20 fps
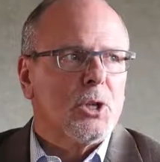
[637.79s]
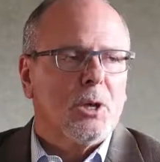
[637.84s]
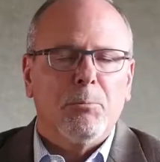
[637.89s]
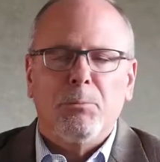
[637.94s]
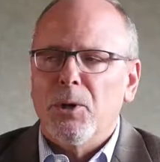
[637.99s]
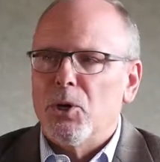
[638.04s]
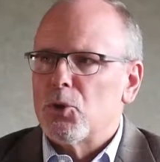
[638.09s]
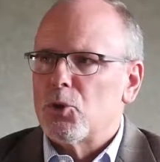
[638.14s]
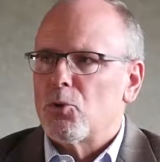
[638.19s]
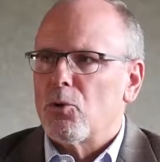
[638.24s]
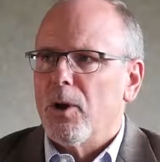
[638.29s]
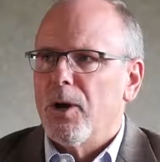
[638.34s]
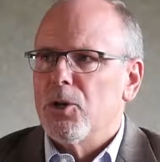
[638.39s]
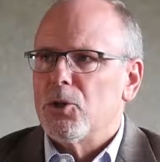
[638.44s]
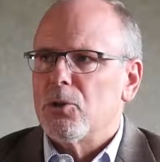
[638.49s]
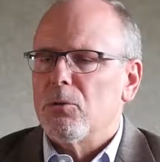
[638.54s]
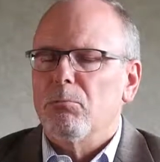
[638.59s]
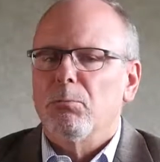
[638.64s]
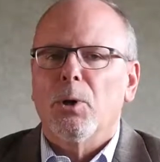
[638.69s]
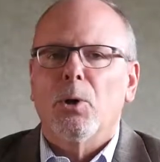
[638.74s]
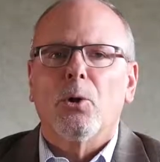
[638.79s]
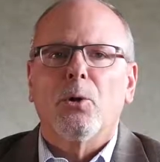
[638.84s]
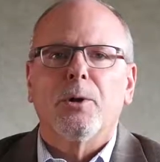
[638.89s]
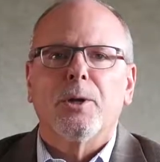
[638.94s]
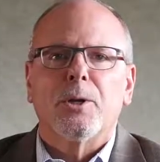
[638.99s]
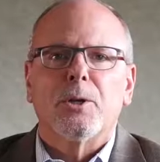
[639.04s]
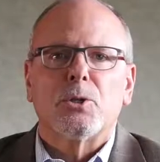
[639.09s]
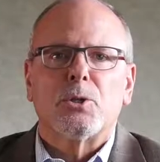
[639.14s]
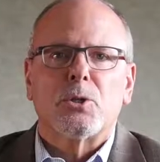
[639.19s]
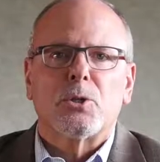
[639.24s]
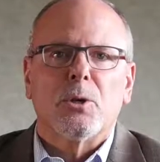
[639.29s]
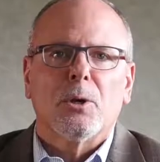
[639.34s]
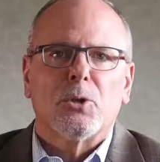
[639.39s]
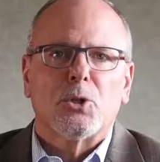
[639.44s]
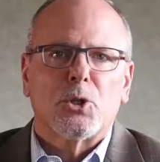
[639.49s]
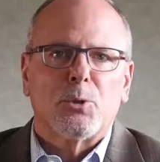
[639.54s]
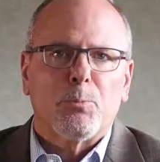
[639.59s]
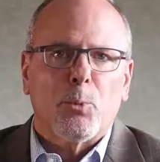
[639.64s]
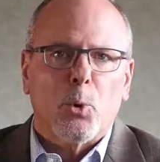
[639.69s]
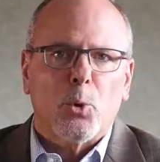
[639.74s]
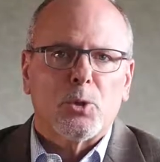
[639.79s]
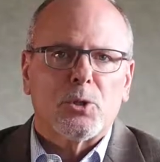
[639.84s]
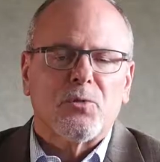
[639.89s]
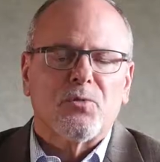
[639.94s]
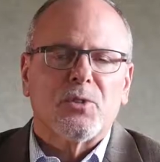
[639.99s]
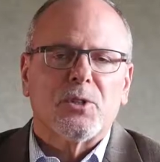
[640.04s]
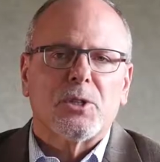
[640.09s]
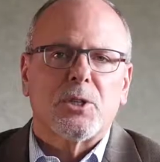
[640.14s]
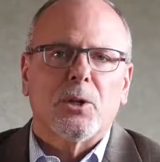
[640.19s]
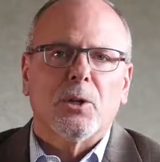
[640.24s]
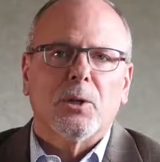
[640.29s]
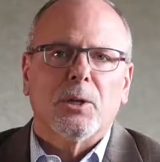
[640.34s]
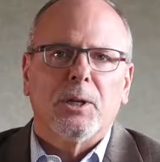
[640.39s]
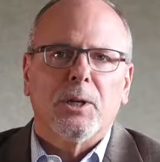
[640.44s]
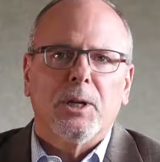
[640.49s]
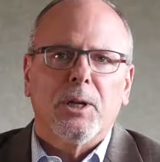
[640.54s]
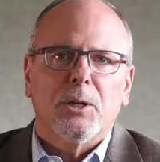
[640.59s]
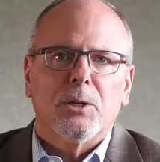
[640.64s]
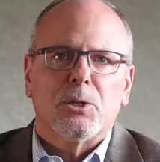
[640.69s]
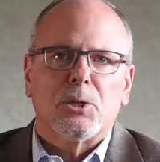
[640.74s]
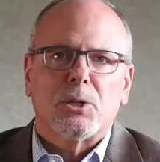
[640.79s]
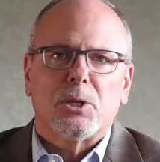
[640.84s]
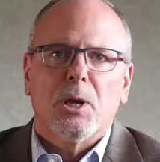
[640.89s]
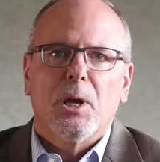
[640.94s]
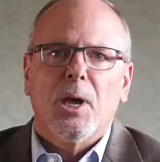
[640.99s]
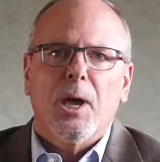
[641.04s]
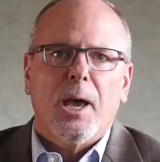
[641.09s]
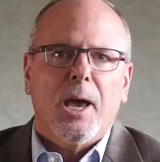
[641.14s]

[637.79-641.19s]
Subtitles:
administration buildings, sports facilities,